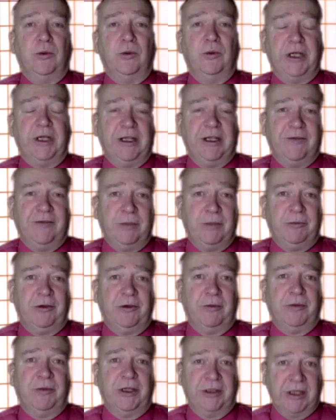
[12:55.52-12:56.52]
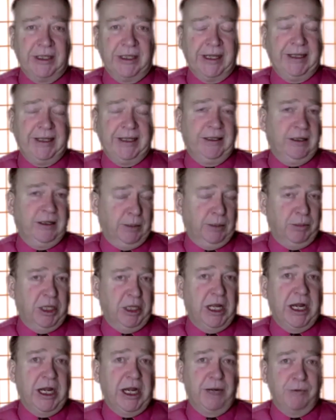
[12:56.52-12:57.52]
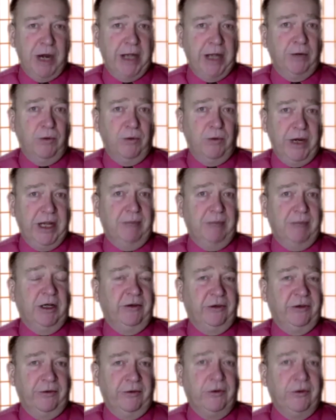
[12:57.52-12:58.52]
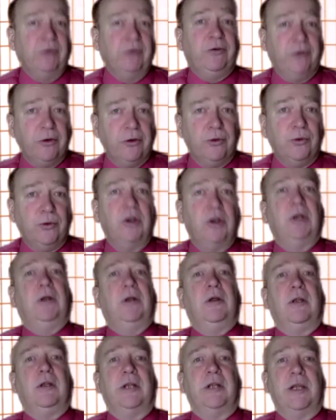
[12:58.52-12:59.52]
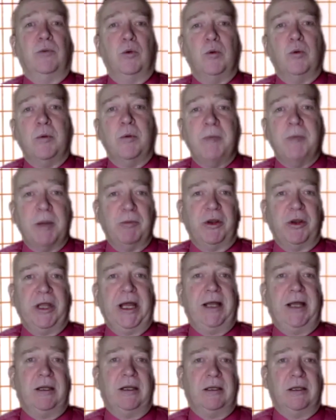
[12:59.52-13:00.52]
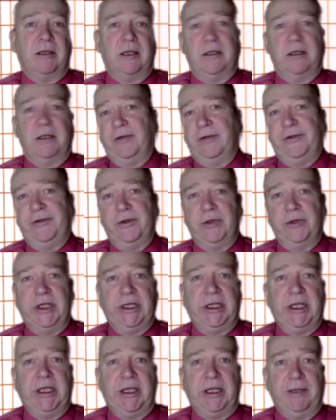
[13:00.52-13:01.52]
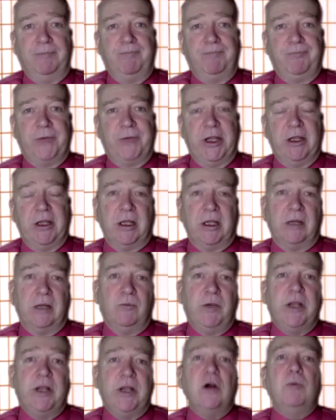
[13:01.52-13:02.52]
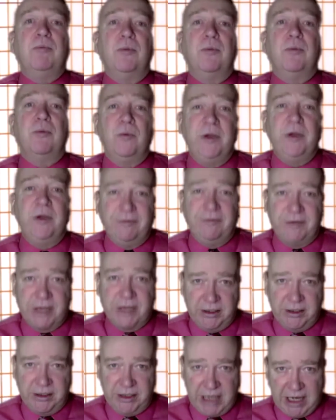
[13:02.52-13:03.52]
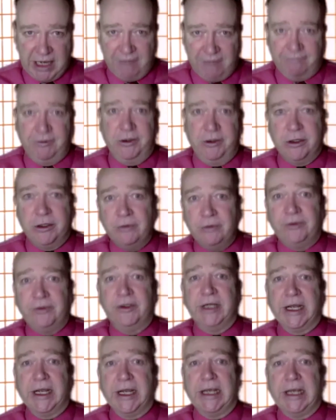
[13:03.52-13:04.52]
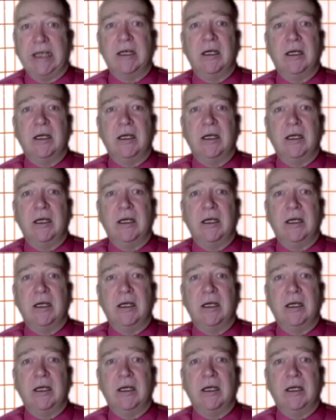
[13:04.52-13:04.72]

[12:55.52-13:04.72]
You want to give them something that they can apply right away, because if you do, they will remember that and they'll tune in again. And we hope we've done that for you today.